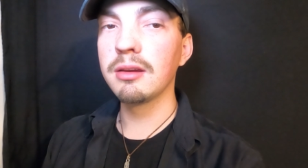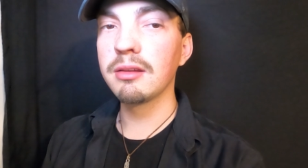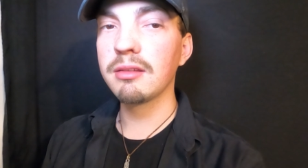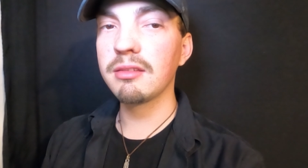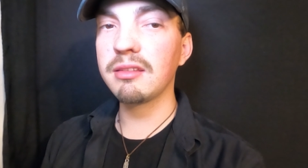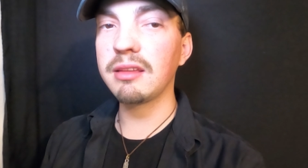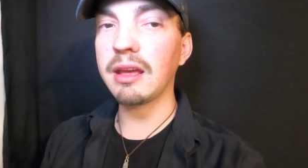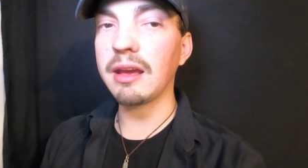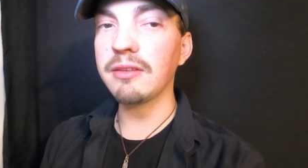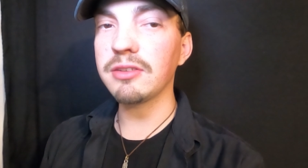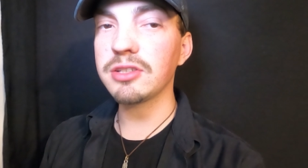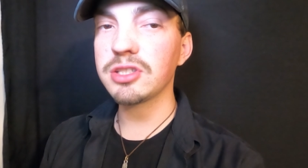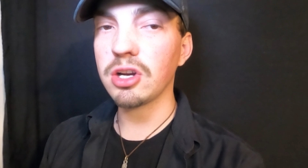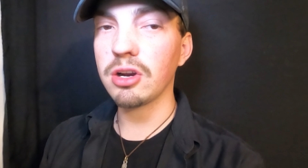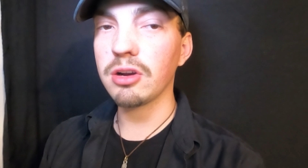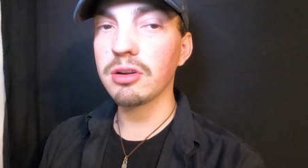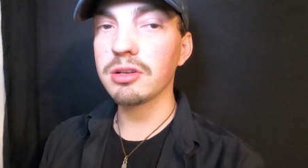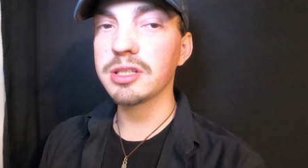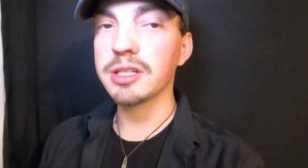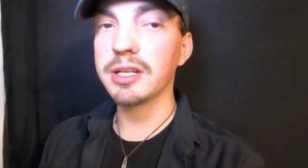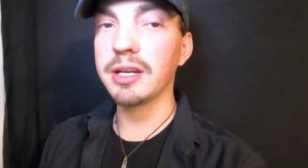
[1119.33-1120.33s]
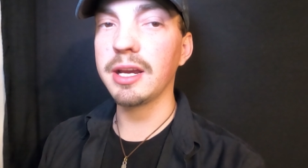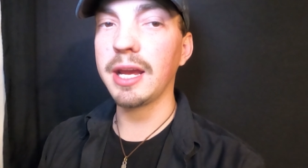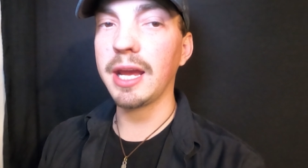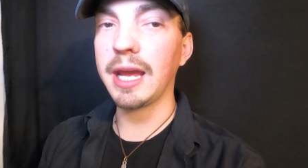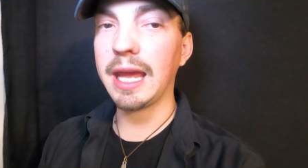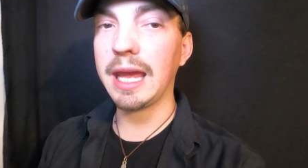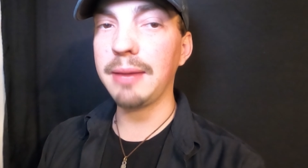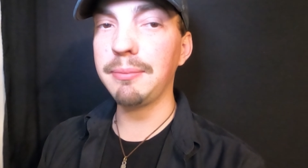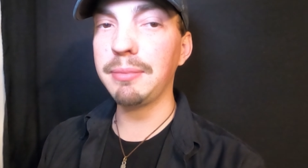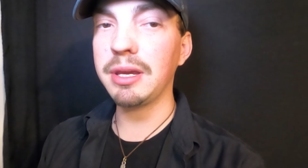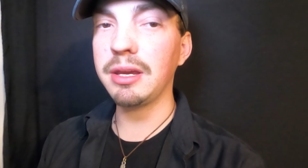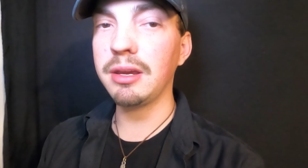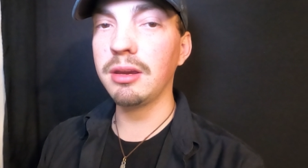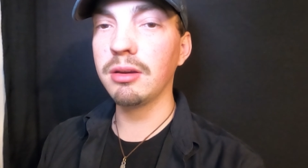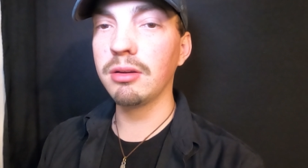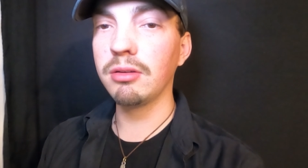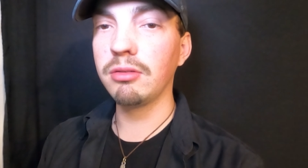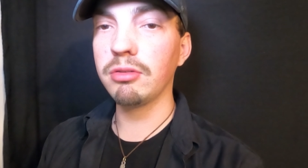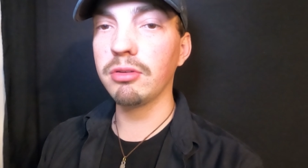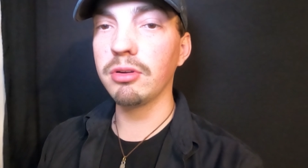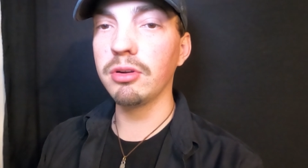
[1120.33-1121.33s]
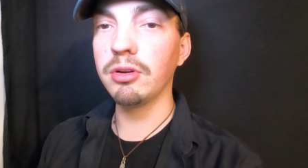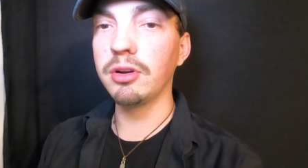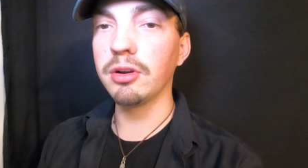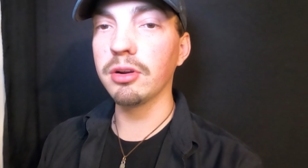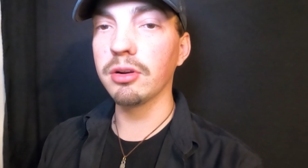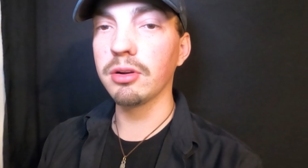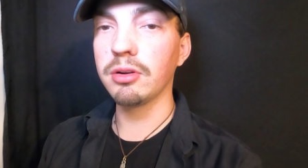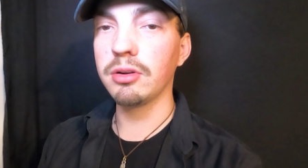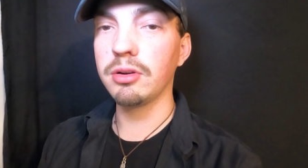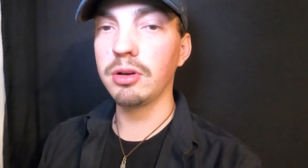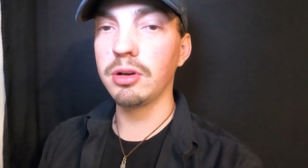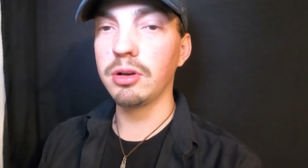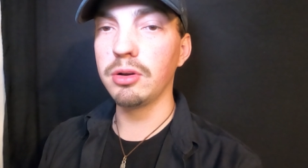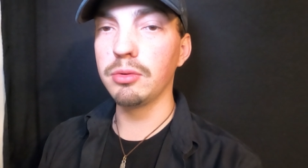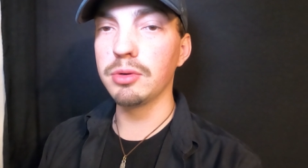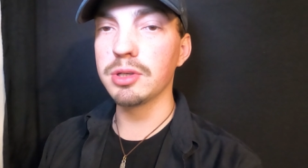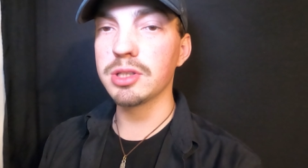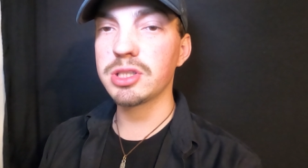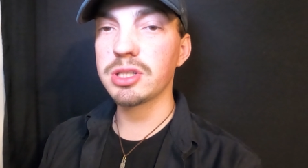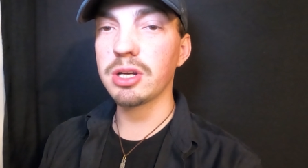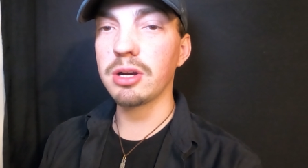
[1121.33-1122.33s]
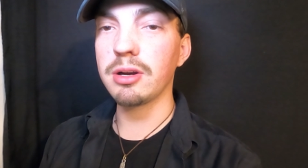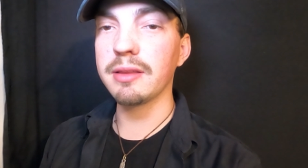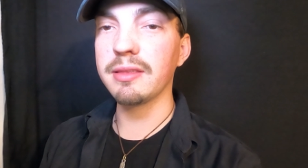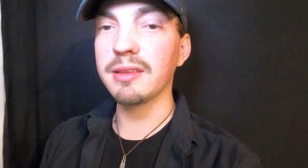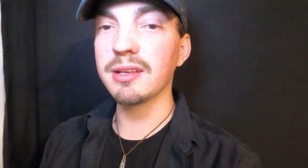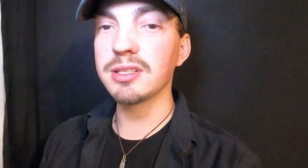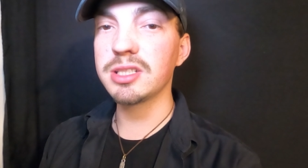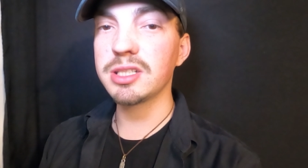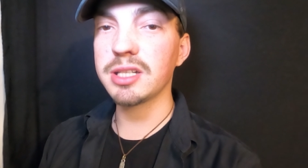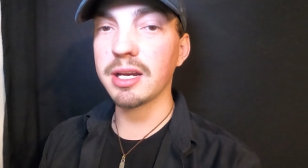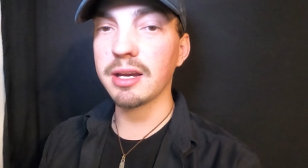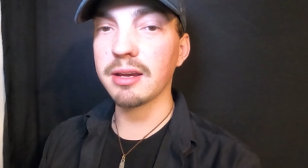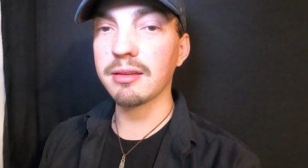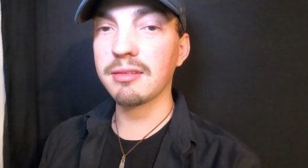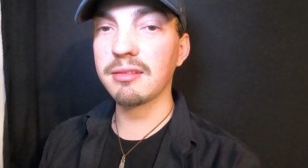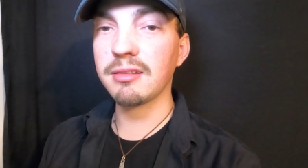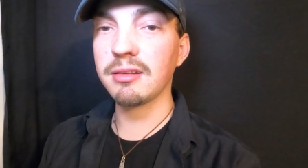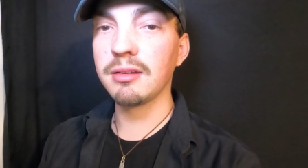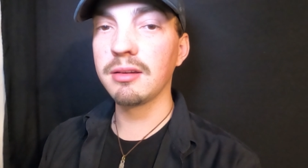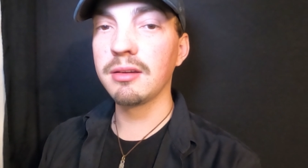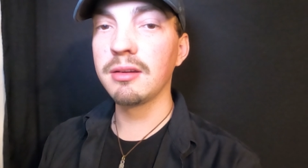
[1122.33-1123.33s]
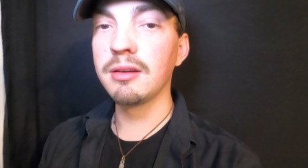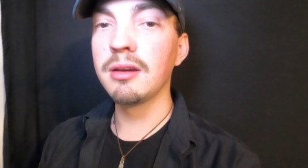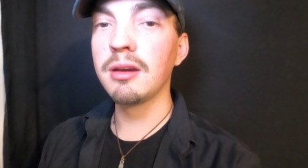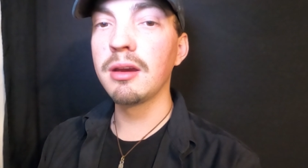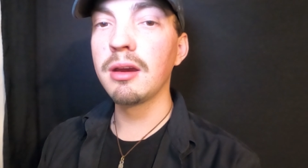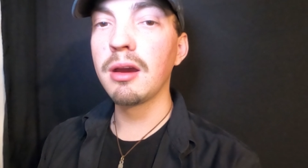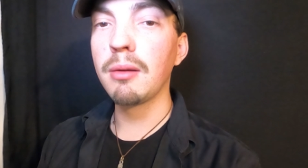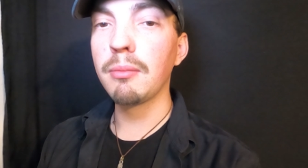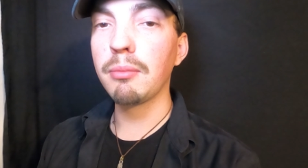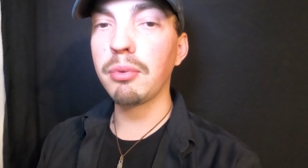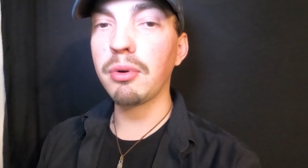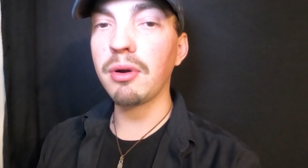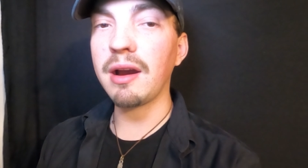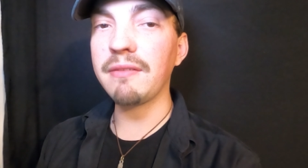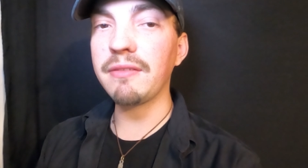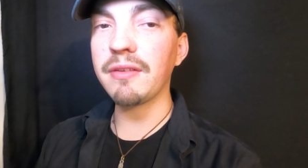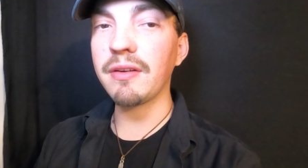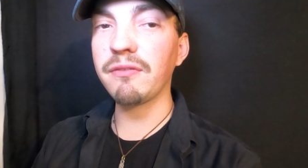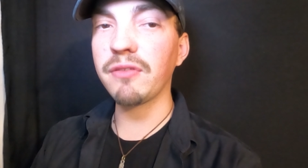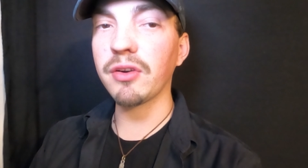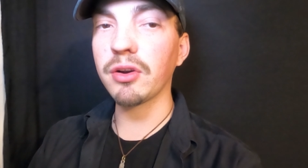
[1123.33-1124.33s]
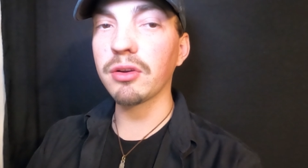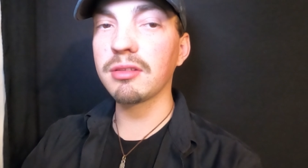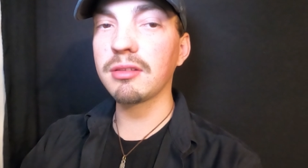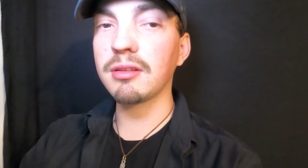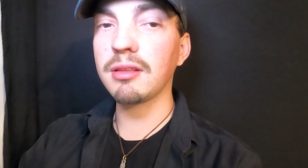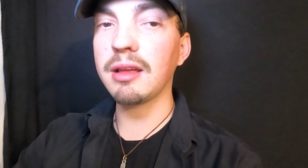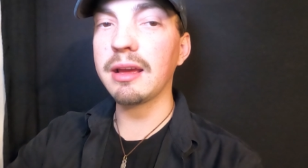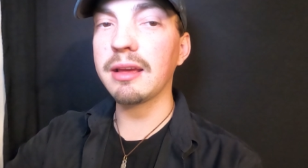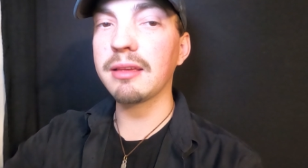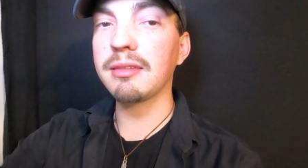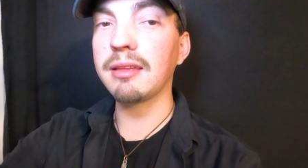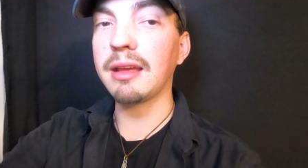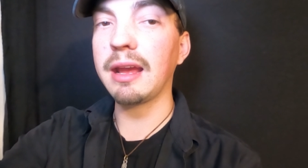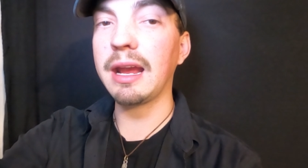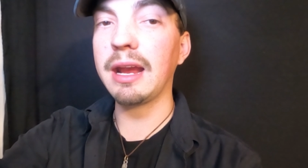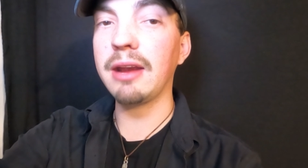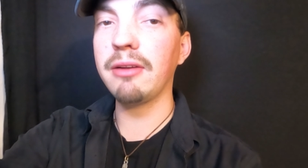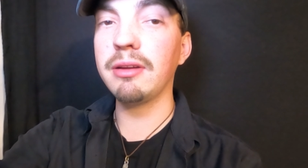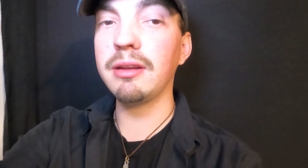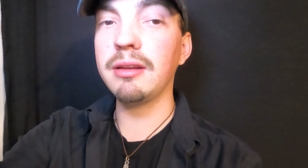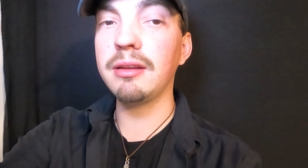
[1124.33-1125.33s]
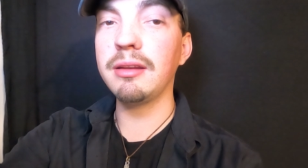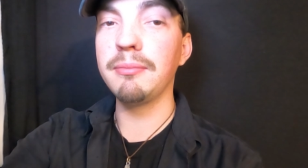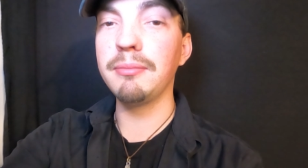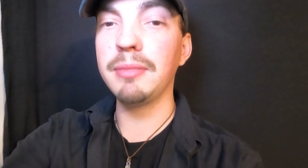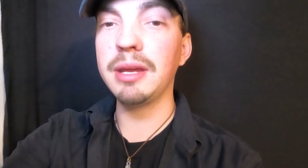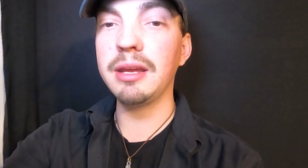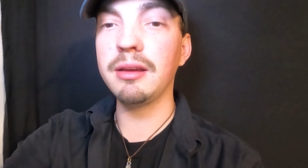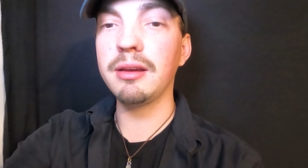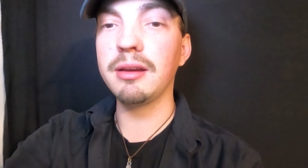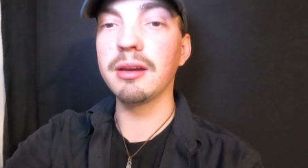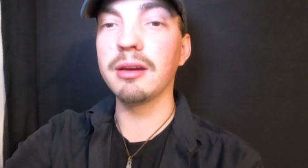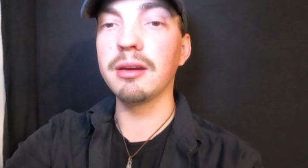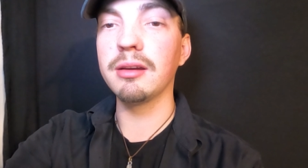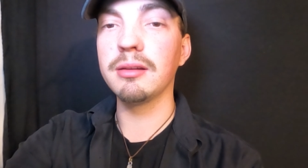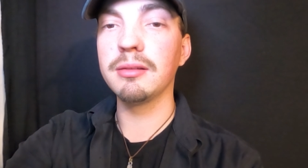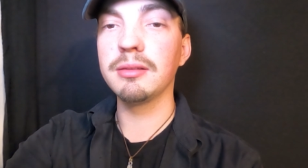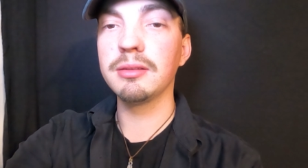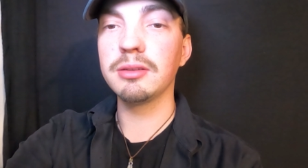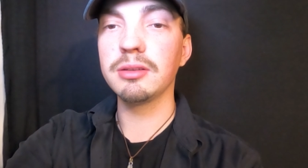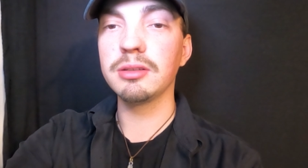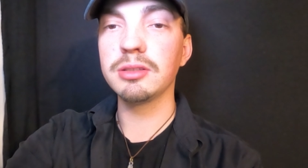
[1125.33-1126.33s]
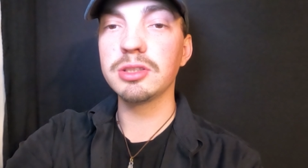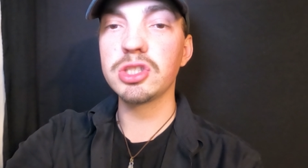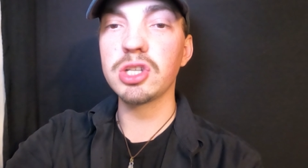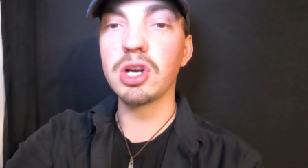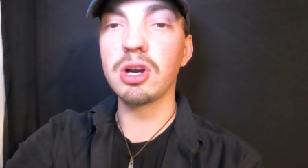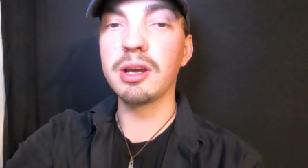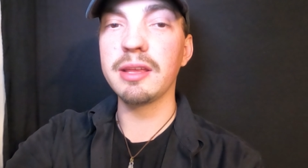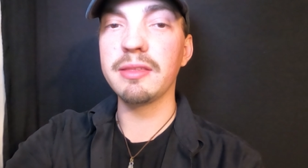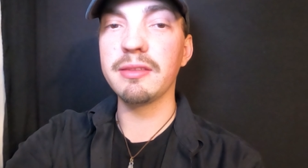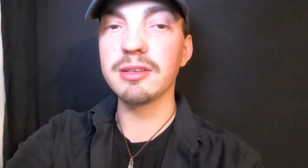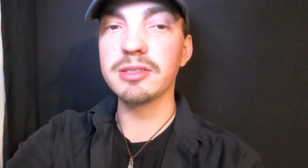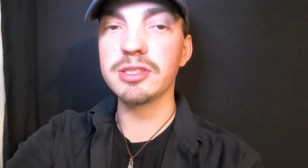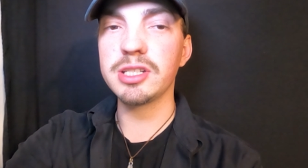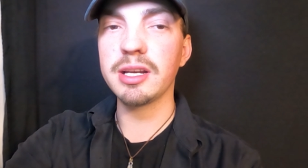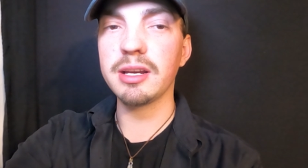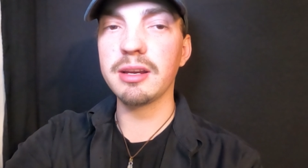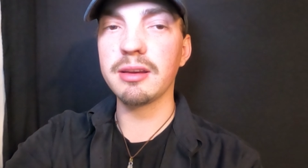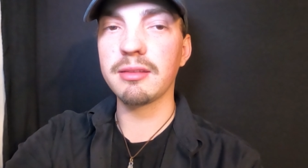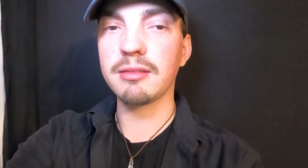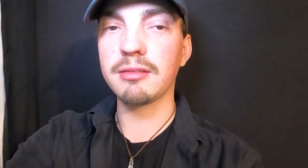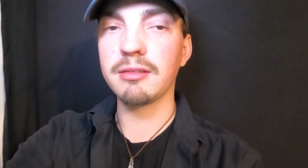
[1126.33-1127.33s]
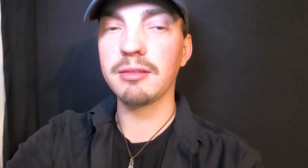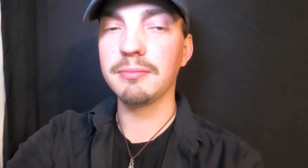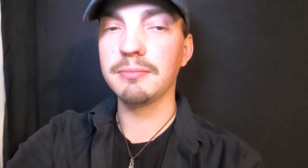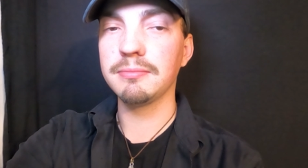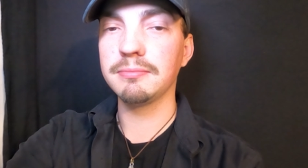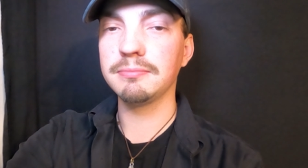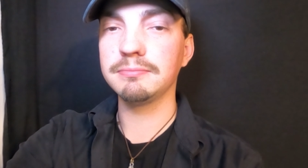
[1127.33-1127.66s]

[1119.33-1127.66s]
Staff Sergeant Amy Krueger, who was shot in the chest; Private First Class Aaron Namika, shot in the chest;